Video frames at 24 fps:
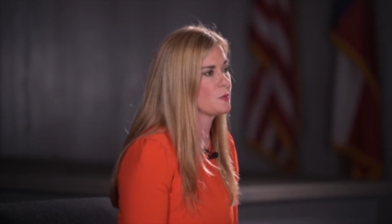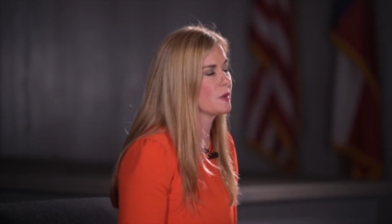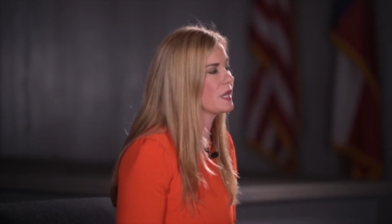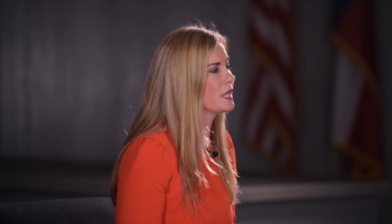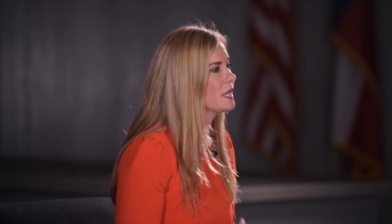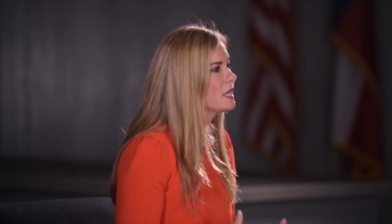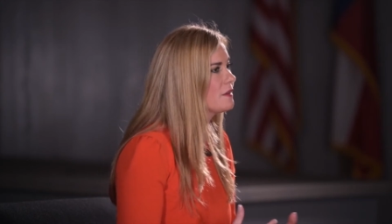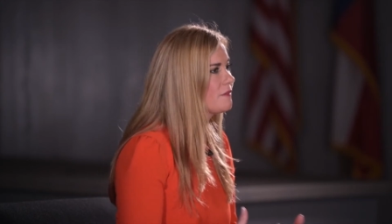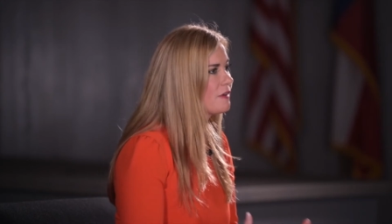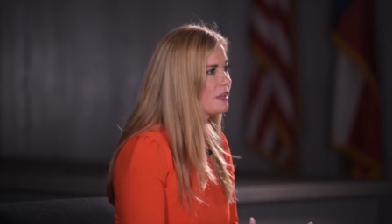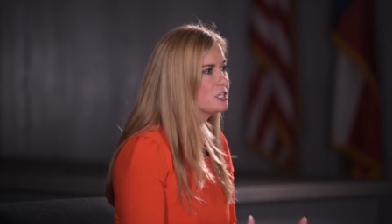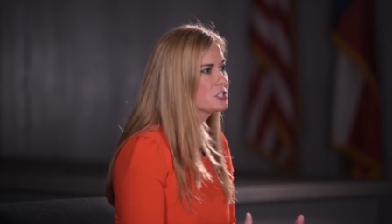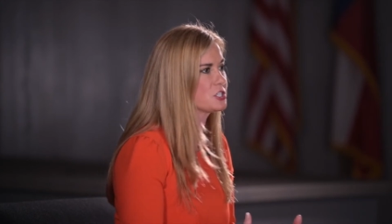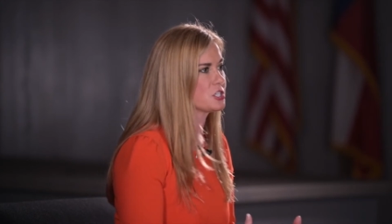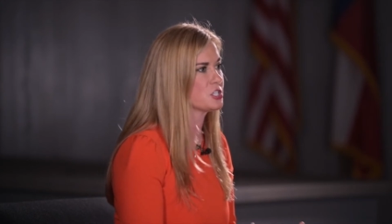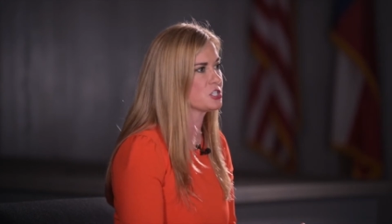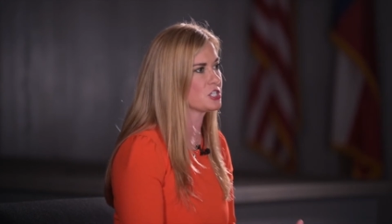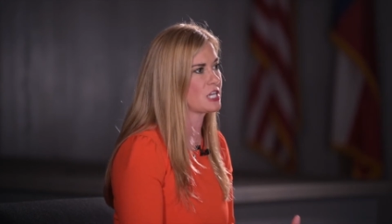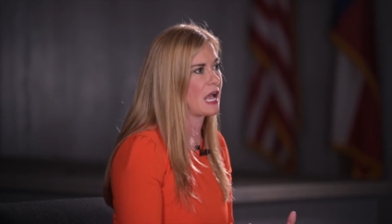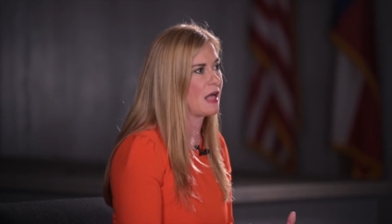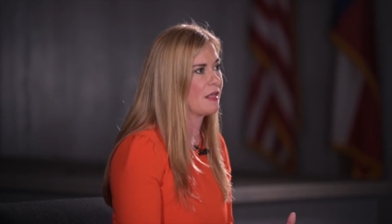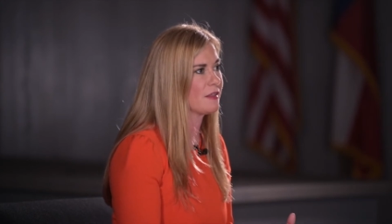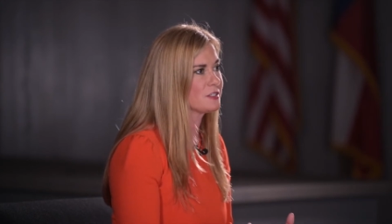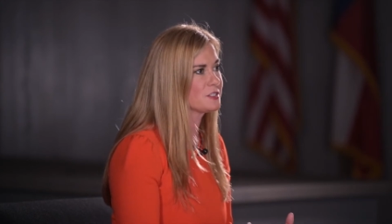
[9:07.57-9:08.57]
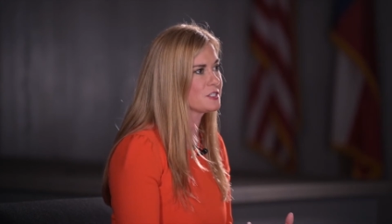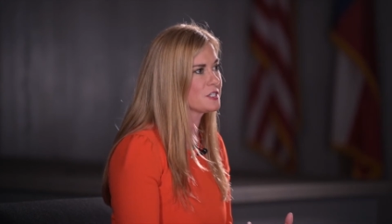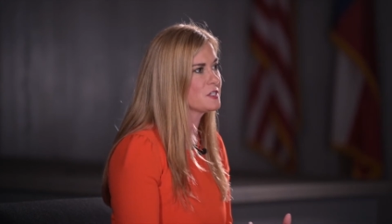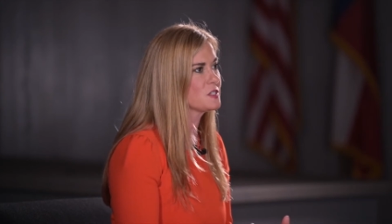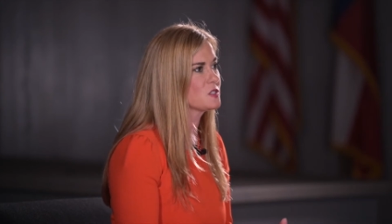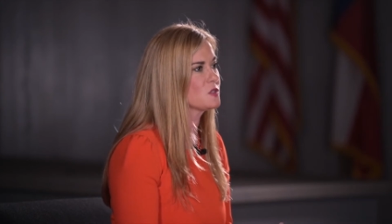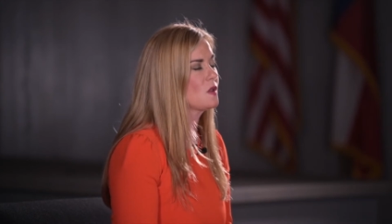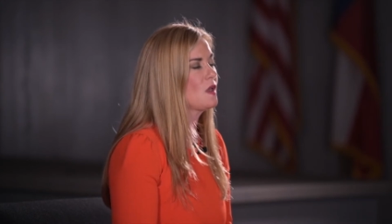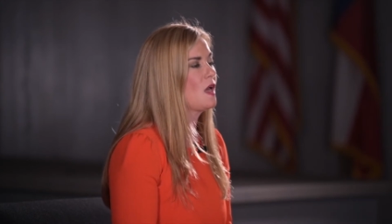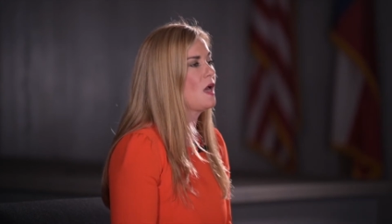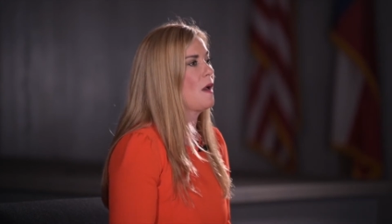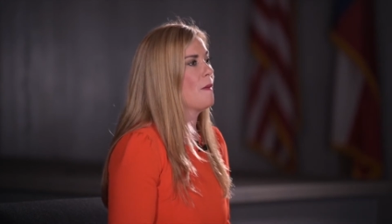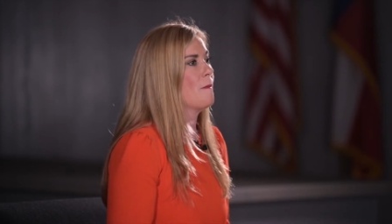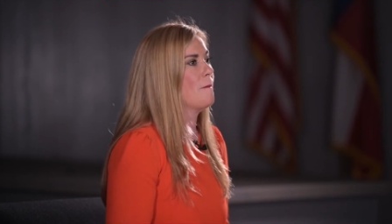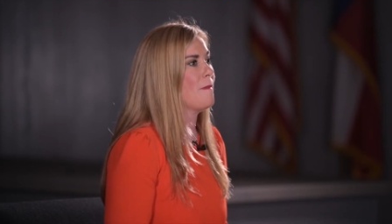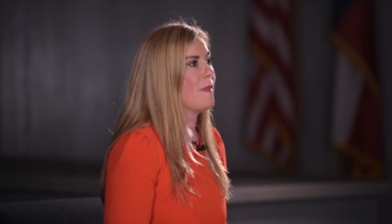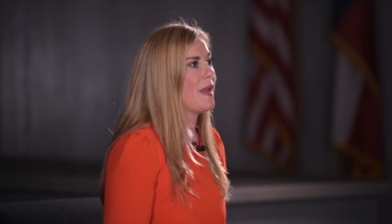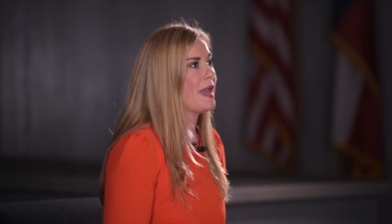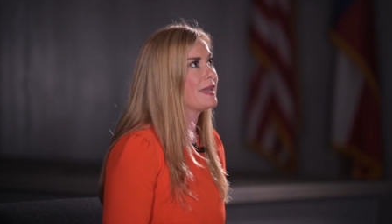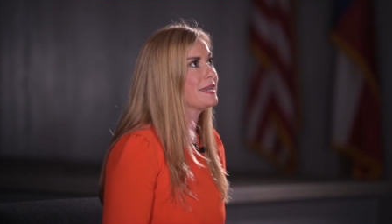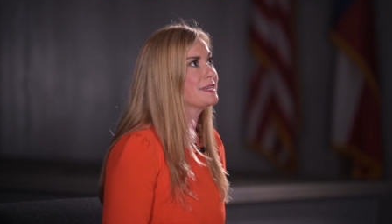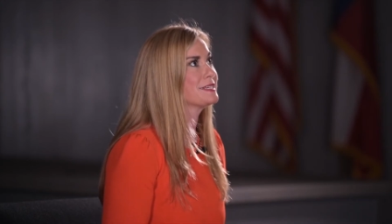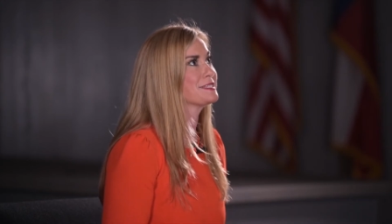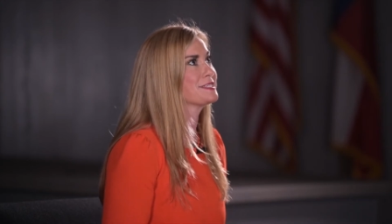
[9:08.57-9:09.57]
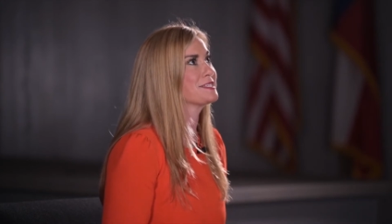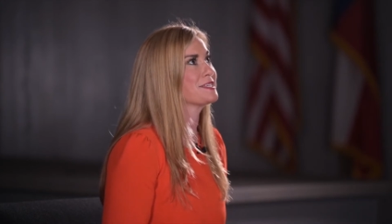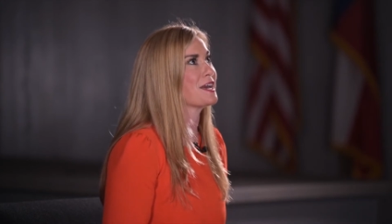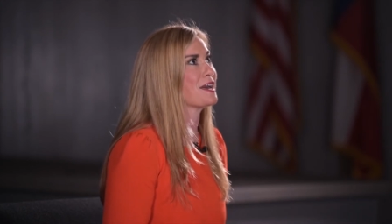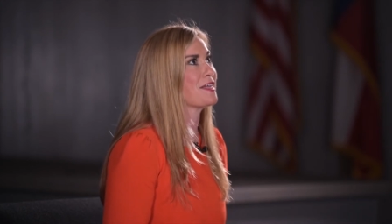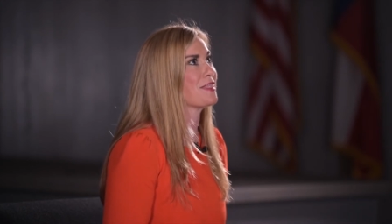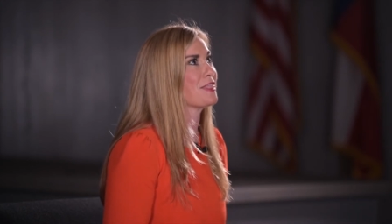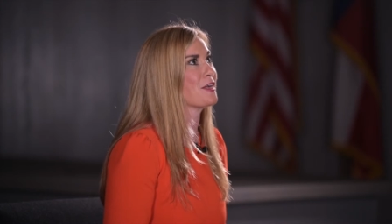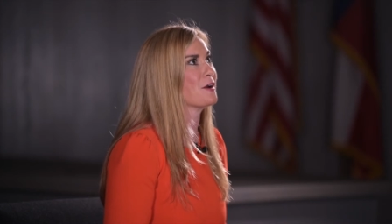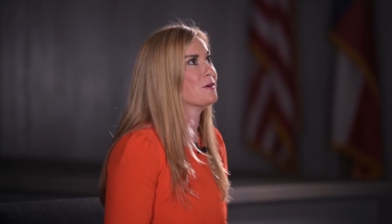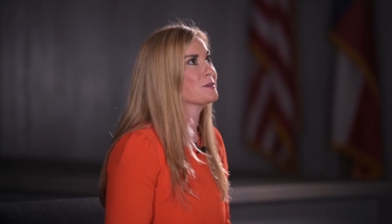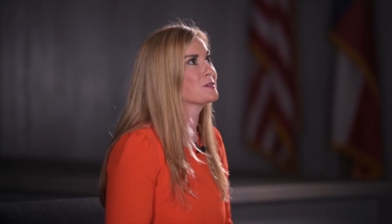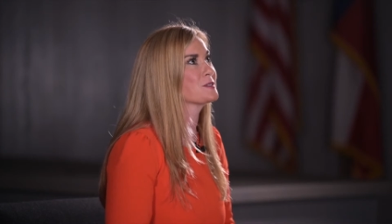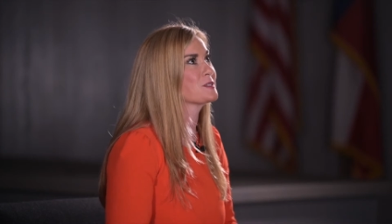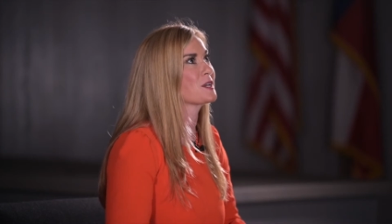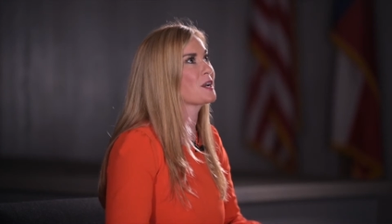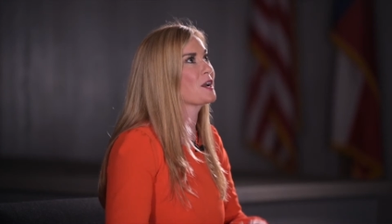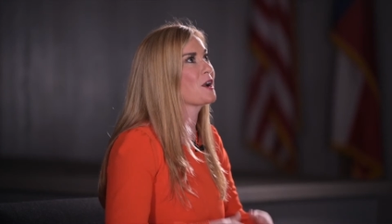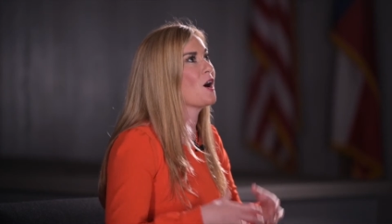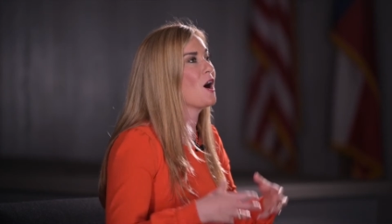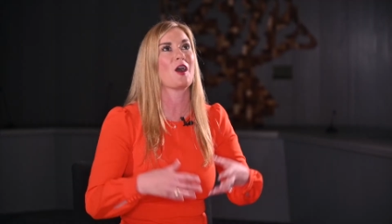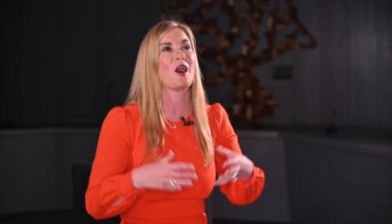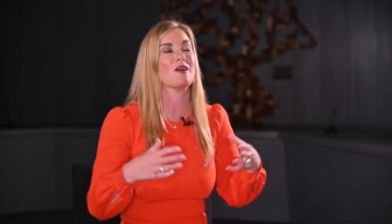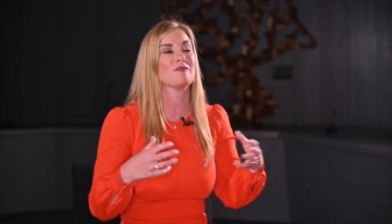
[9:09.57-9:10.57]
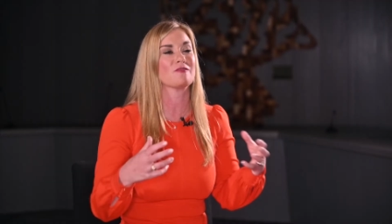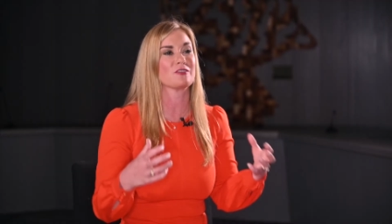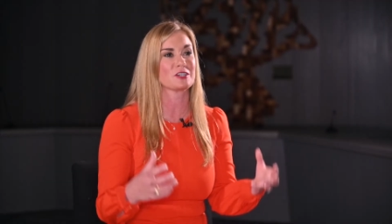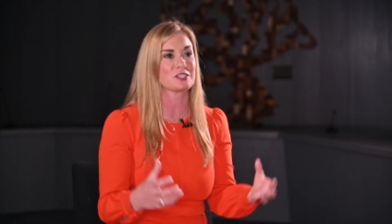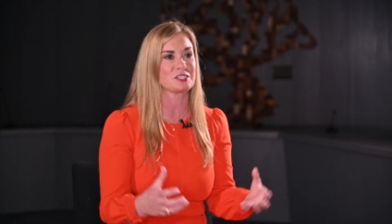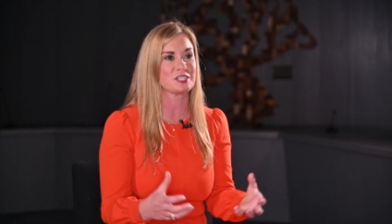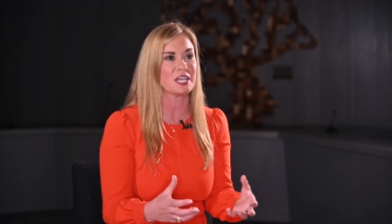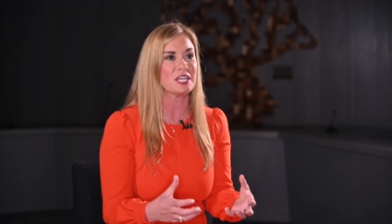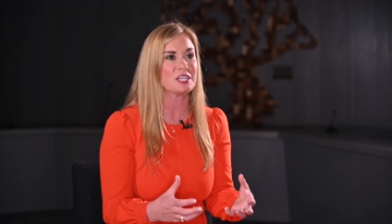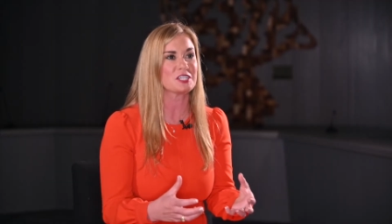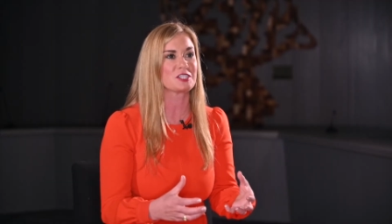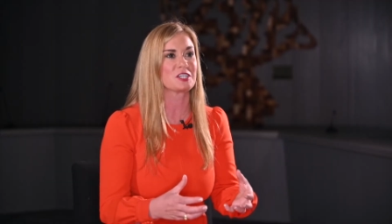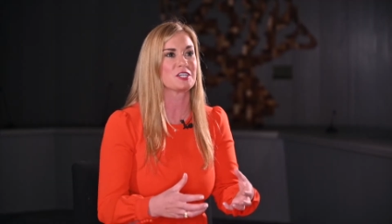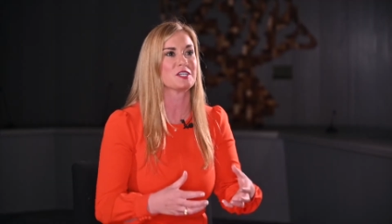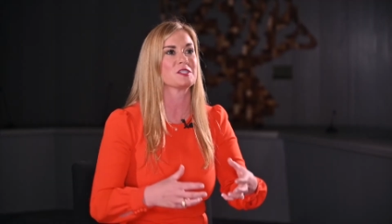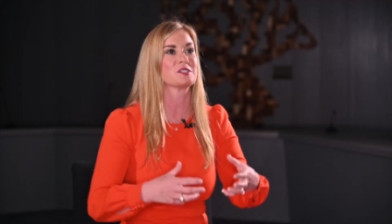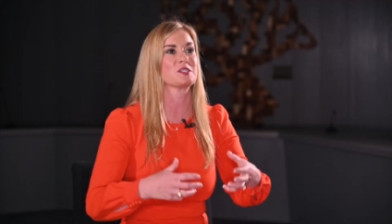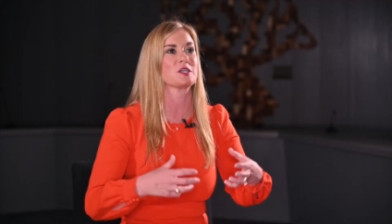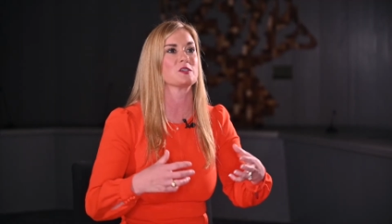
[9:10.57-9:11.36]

But Innovation Challenges makes those conversations,